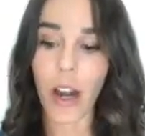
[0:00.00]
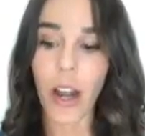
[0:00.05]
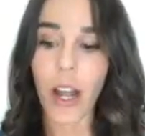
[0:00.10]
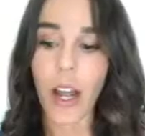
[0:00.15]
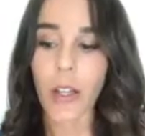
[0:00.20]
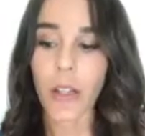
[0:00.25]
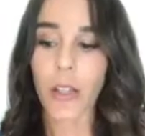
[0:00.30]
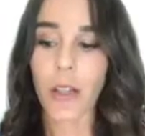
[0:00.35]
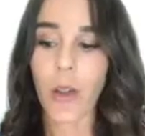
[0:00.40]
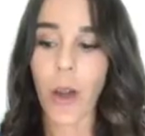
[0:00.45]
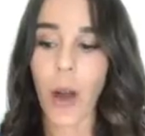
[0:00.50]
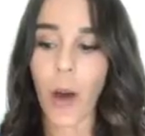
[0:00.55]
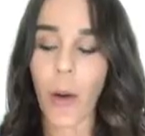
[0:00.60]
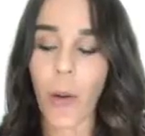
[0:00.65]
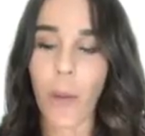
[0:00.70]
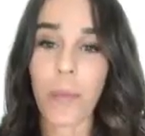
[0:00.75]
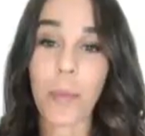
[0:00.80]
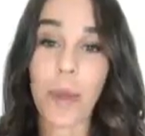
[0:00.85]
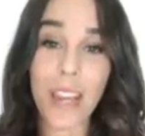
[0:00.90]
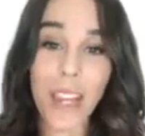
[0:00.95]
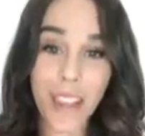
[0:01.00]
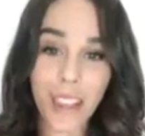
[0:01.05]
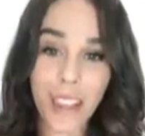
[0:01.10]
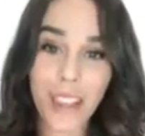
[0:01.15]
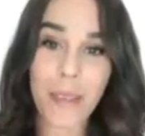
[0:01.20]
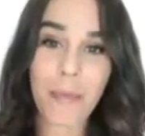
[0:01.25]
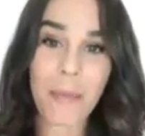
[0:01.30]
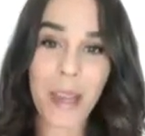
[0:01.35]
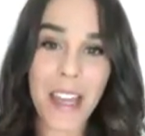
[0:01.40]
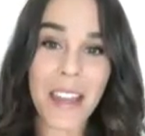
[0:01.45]
So being
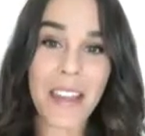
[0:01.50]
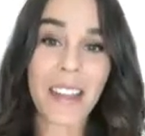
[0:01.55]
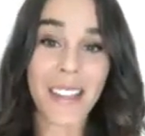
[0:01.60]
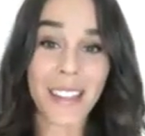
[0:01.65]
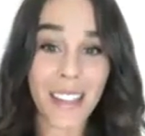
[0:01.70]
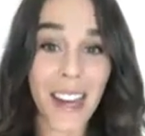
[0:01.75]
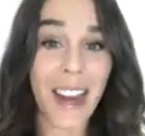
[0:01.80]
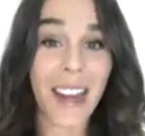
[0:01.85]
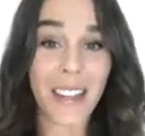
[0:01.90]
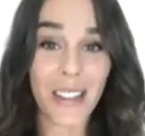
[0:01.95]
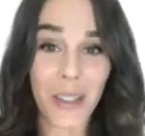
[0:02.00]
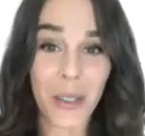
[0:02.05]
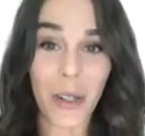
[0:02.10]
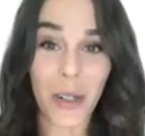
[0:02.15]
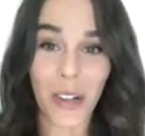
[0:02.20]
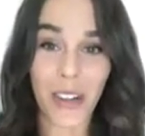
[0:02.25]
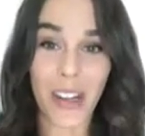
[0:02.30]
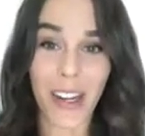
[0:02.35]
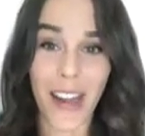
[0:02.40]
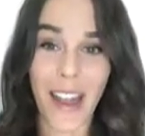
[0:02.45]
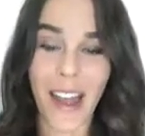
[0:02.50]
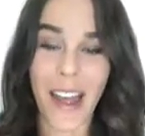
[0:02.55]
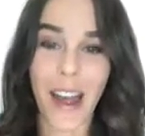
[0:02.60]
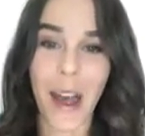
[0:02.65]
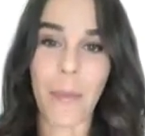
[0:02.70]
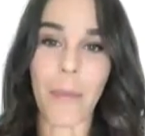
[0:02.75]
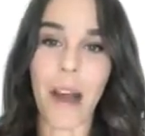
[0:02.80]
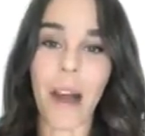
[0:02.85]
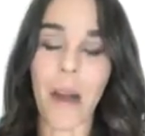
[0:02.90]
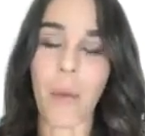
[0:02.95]
the science girl that I
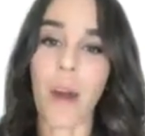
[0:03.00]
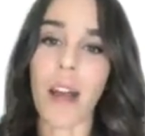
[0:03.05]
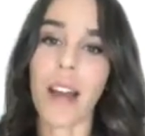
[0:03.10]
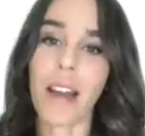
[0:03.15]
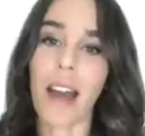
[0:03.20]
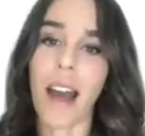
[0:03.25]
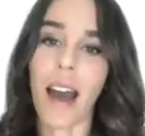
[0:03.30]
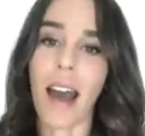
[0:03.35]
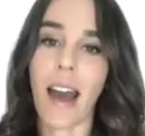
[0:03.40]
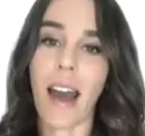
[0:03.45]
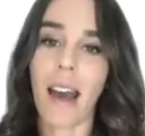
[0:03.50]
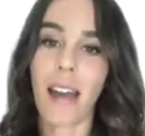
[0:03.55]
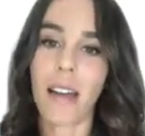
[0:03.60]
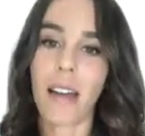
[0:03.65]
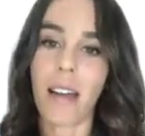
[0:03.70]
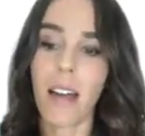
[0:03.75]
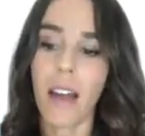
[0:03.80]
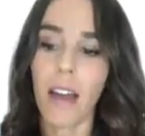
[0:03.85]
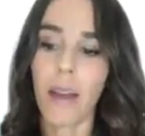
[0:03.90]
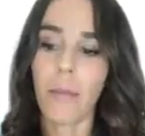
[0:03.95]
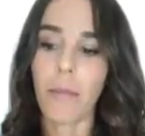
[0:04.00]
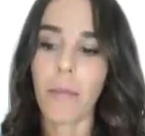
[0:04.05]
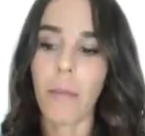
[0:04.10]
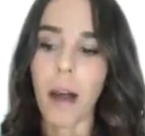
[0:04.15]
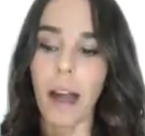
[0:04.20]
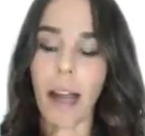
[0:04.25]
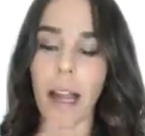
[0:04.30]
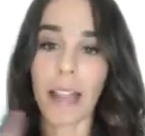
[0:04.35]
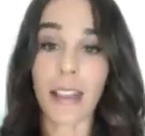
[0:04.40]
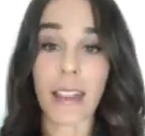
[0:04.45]
am, I went and had
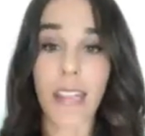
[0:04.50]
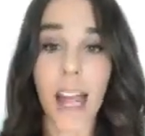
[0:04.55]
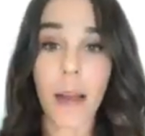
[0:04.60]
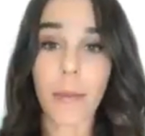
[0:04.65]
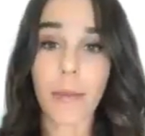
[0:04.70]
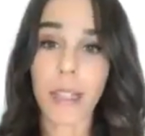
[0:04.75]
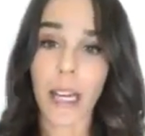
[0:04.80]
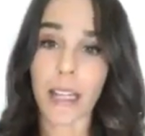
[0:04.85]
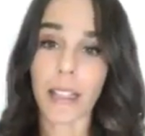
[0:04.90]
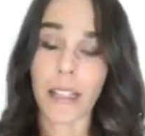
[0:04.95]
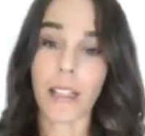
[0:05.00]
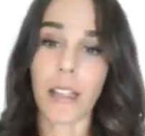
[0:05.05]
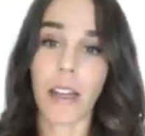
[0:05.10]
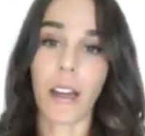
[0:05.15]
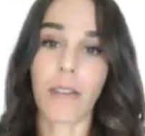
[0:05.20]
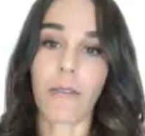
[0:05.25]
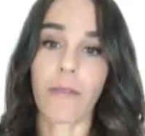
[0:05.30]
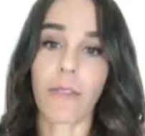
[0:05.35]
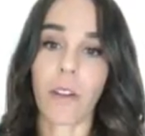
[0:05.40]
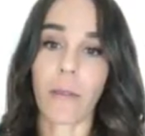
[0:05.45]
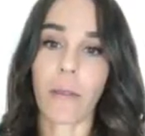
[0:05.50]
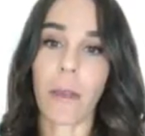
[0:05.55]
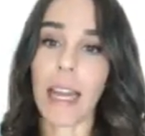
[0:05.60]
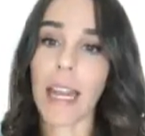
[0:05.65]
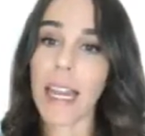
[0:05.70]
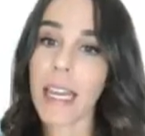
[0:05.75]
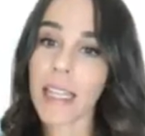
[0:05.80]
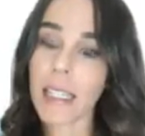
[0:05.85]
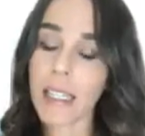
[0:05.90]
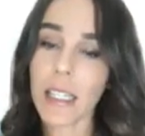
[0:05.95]
my lab test done for my
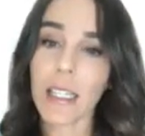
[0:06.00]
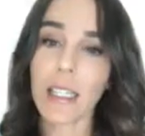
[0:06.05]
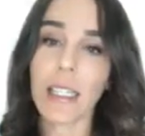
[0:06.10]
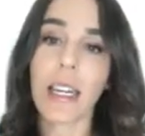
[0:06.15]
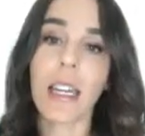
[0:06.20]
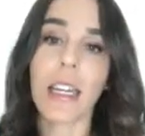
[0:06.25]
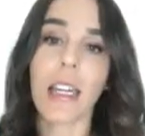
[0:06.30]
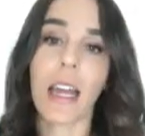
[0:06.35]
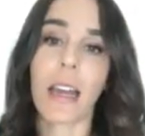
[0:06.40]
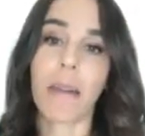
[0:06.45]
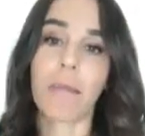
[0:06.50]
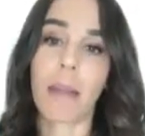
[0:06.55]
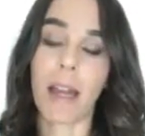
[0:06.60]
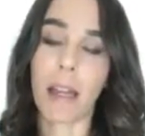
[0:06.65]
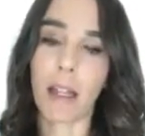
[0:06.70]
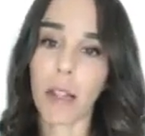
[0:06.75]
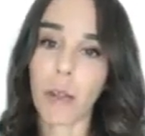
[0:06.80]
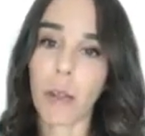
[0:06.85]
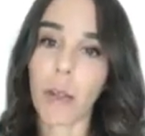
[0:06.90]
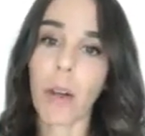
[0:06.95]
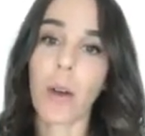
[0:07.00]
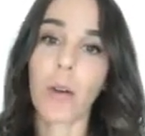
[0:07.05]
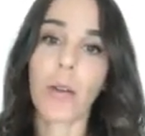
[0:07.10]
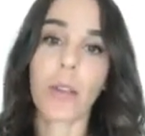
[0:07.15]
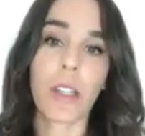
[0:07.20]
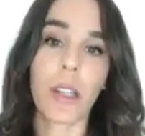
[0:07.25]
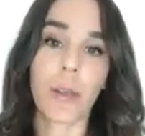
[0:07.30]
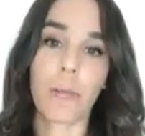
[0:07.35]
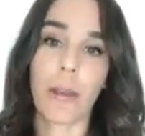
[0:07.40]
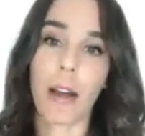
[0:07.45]
insulin and my
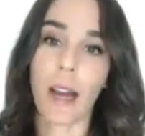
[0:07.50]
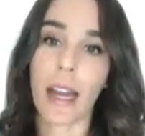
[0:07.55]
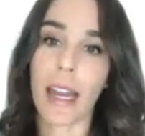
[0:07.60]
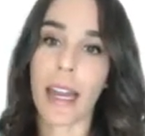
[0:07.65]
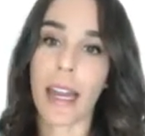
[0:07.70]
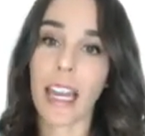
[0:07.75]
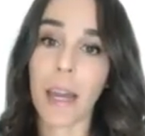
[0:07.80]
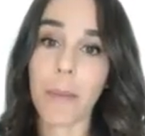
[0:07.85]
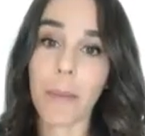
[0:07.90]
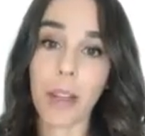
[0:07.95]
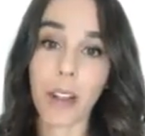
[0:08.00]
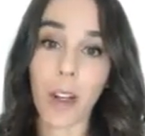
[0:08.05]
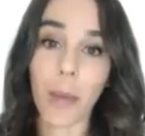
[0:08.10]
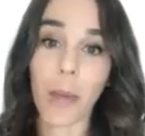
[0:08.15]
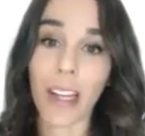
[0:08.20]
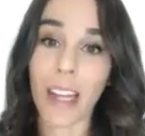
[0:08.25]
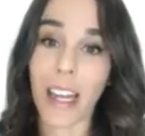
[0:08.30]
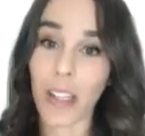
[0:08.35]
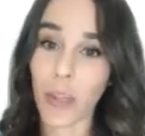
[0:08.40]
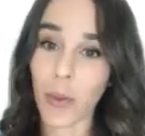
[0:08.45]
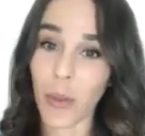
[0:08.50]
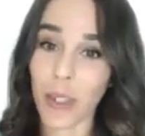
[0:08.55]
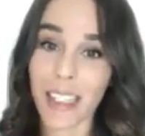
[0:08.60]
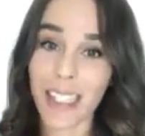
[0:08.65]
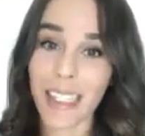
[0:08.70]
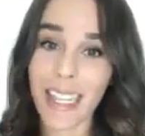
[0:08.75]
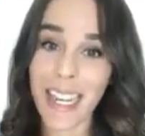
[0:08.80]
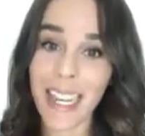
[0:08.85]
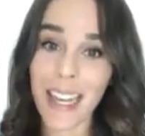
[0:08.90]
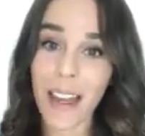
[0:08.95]
glucose and my hemoglobin
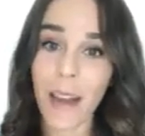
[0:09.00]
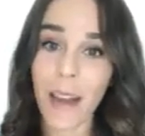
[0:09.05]
H1C.